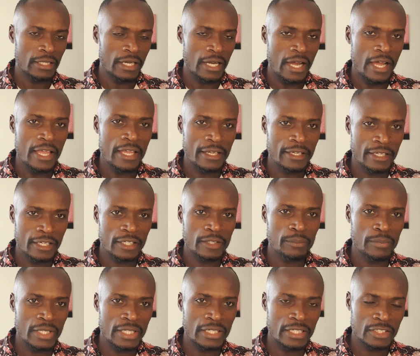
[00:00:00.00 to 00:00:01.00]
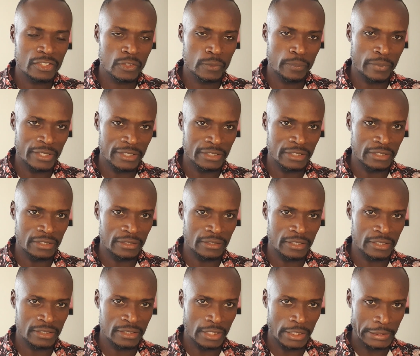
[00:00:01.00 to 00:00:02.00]
I can be an expert in
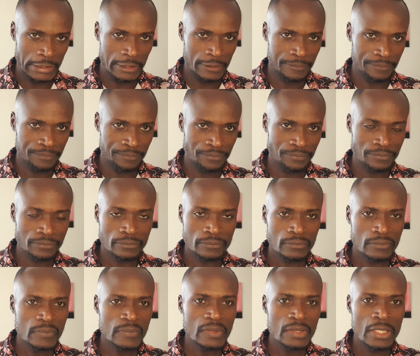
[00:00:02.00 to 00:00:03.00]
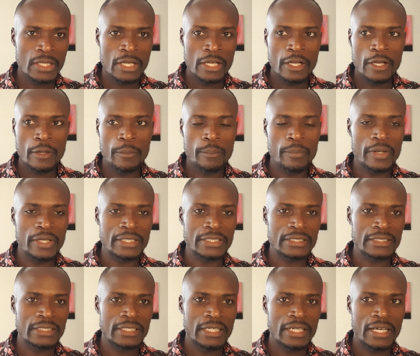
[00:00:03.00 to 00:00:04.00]
research, but
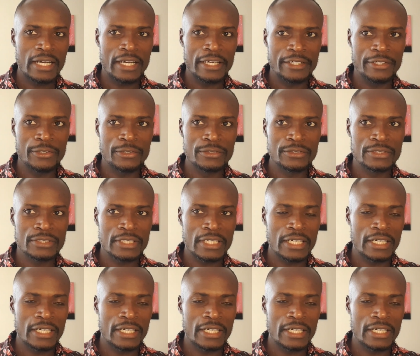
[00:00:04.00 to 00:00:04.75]
I don't